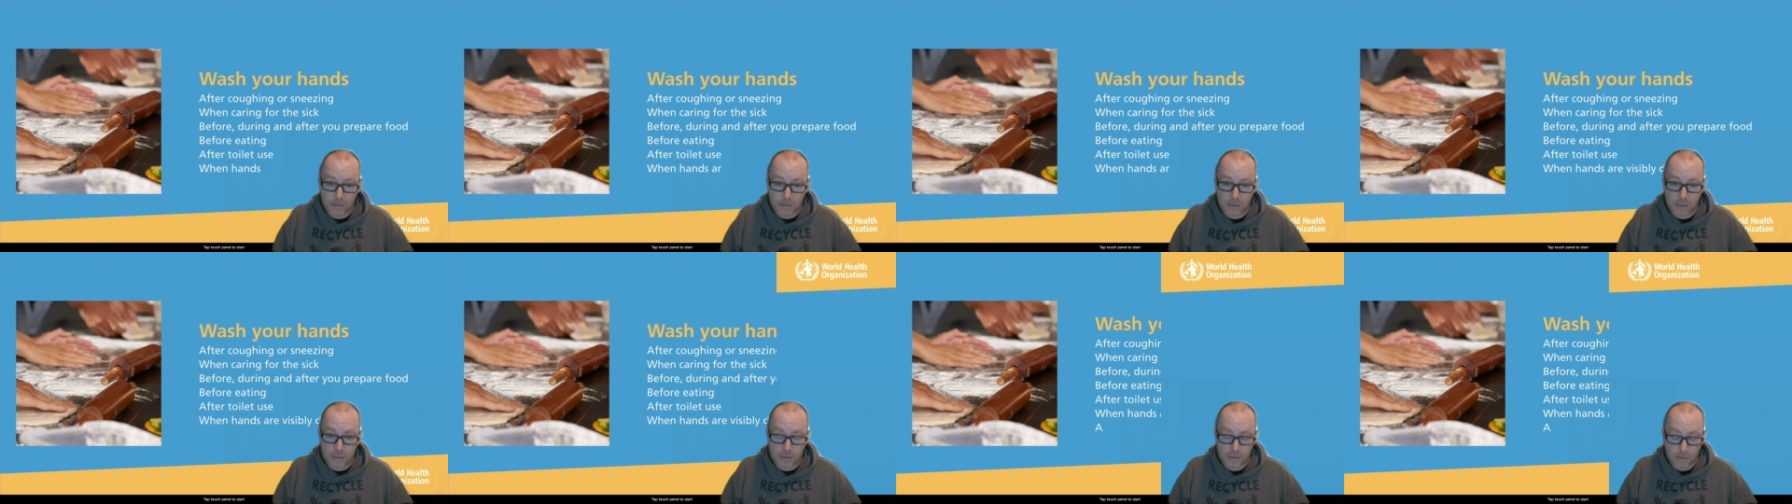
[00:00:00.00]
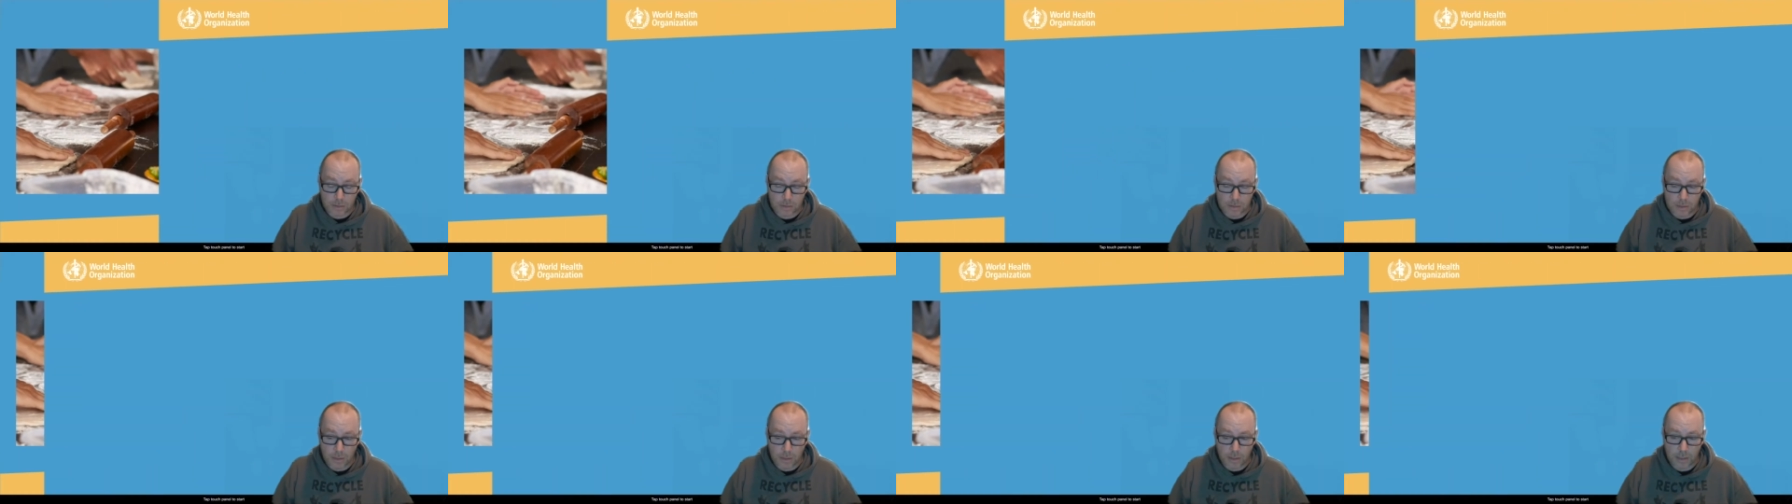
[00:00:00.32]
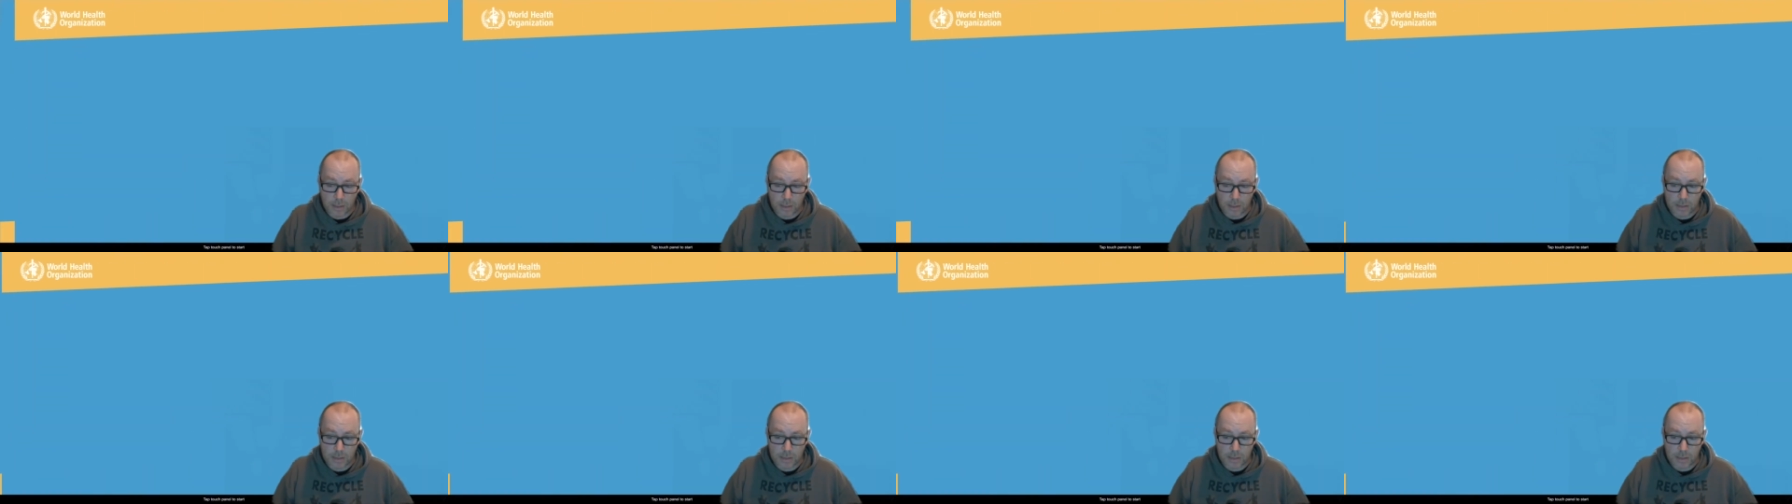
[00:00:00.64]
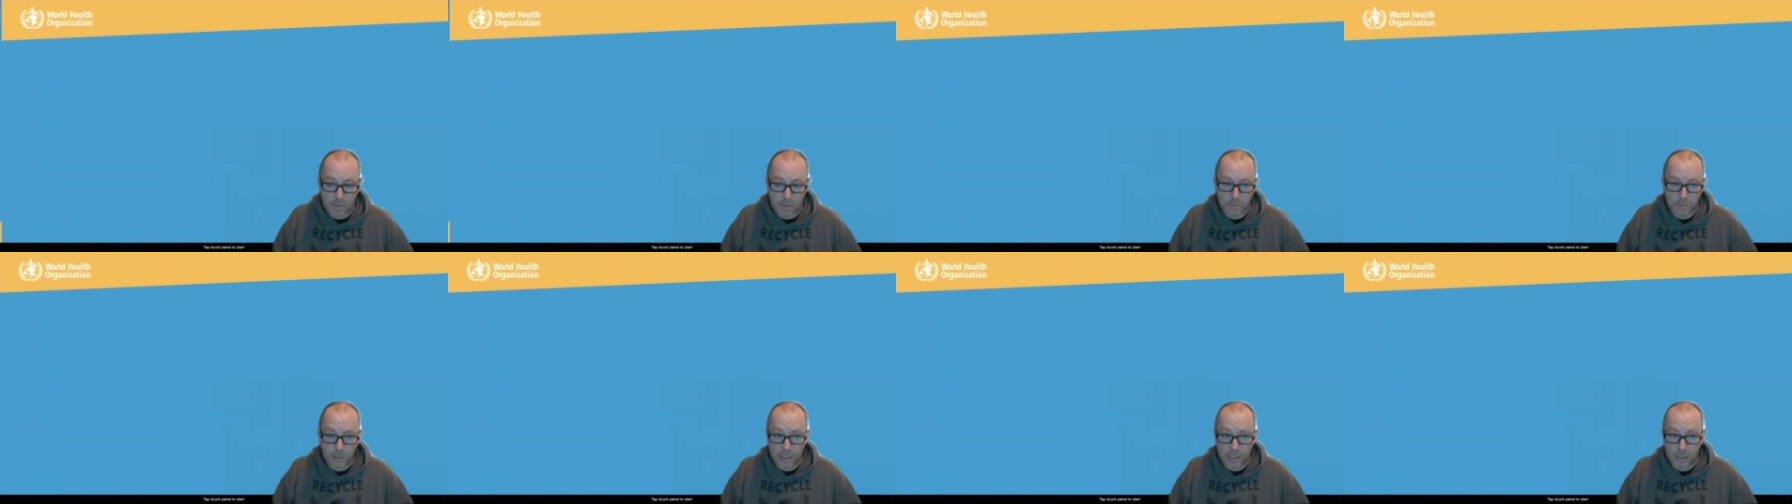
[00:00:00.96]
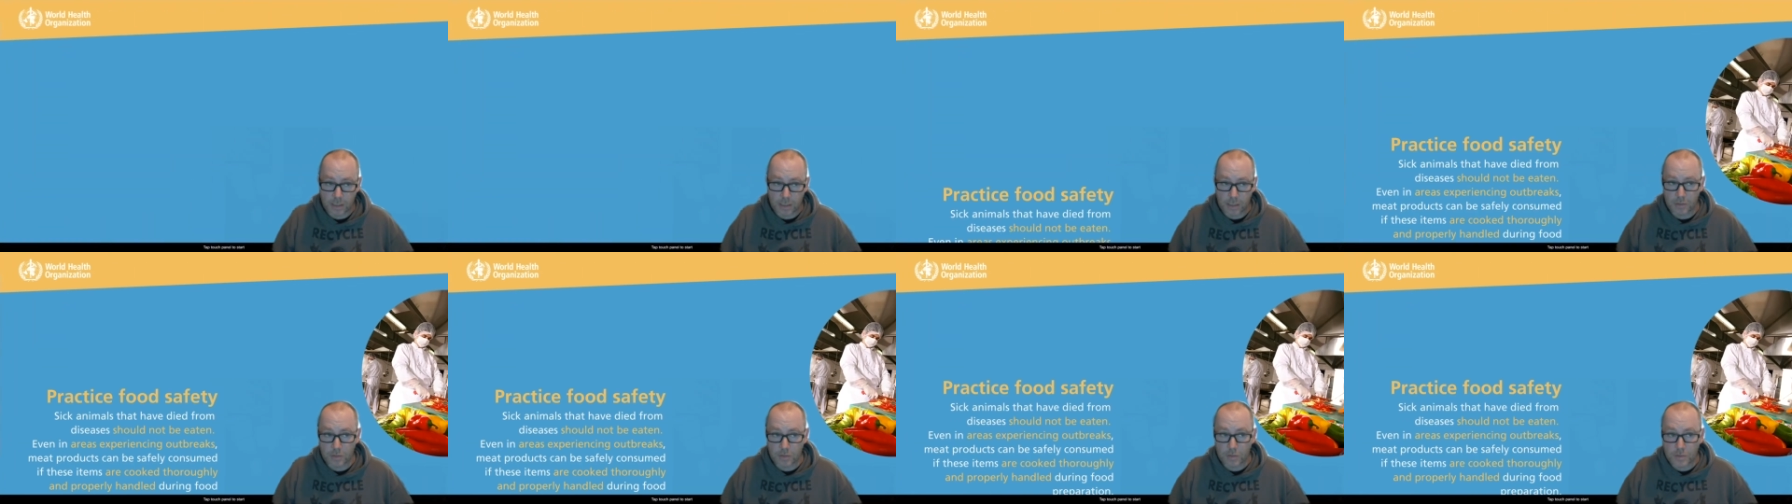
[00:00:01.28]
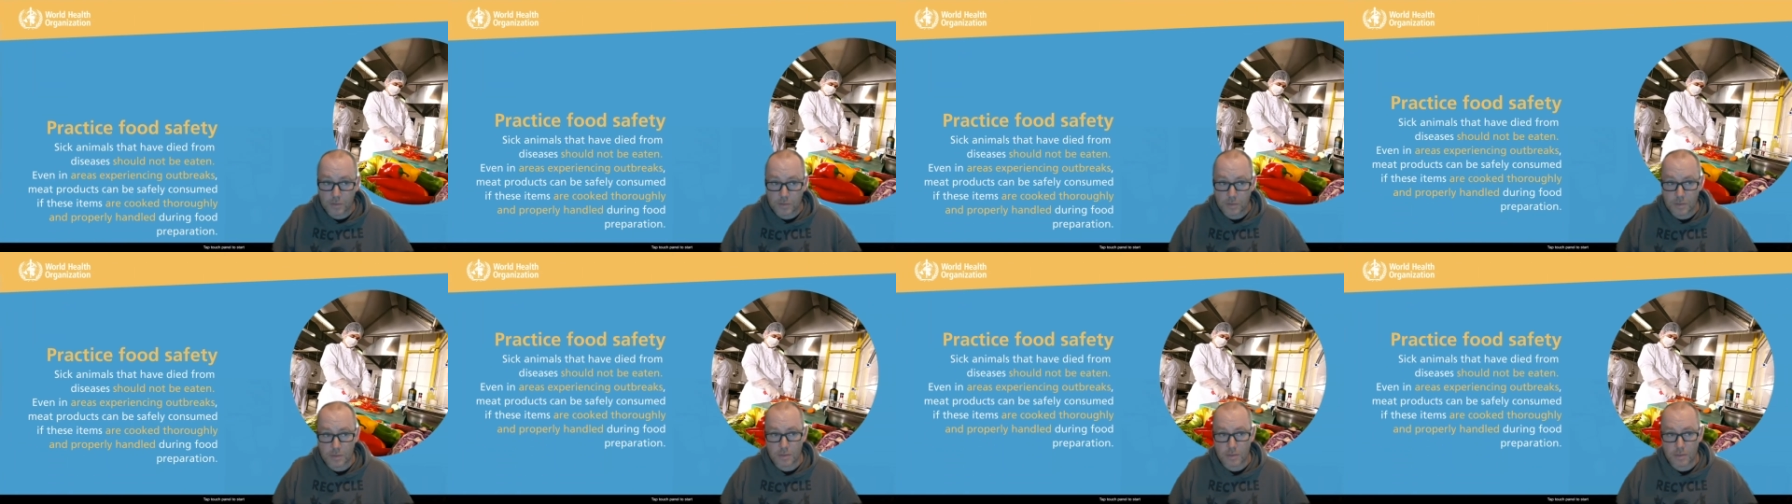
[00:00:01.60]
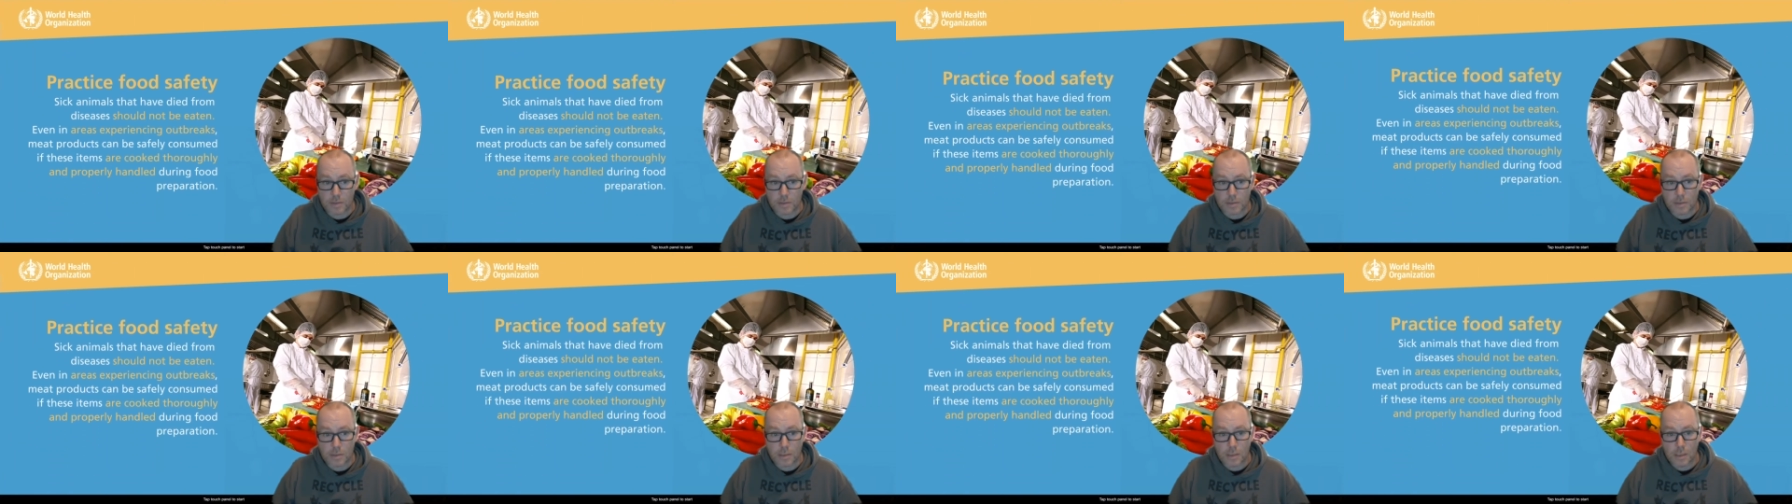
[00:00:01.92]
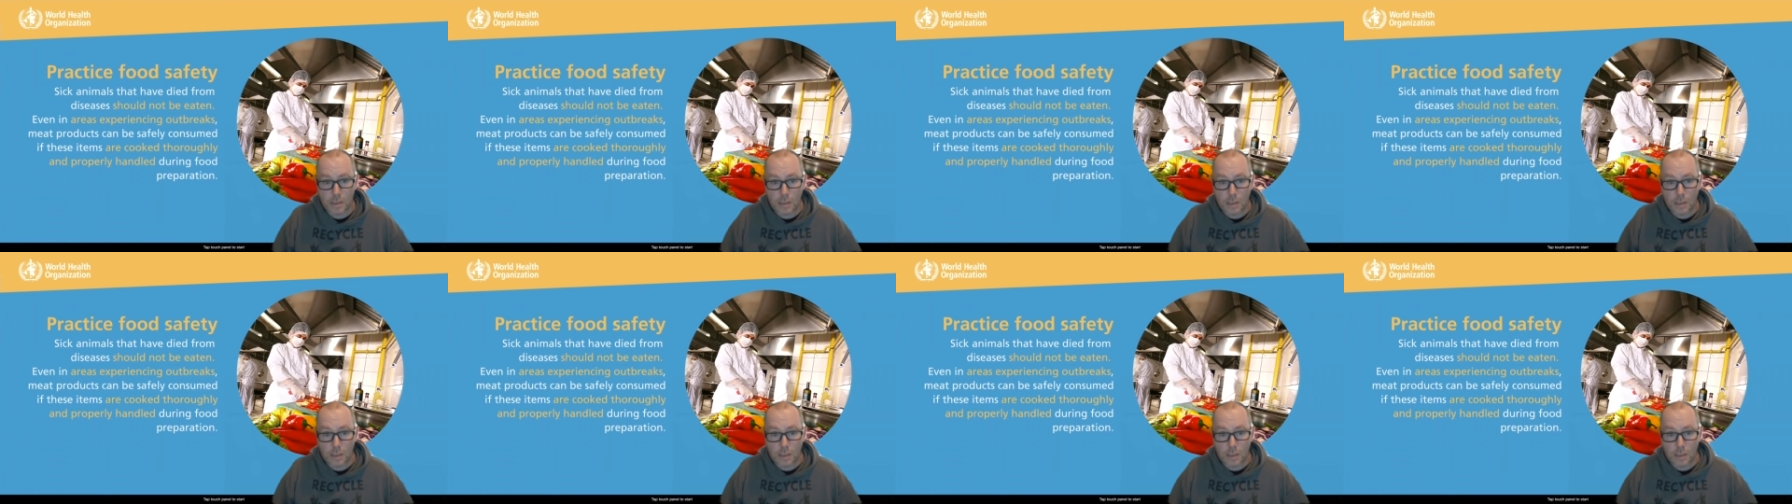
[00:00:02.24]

digital signage display the users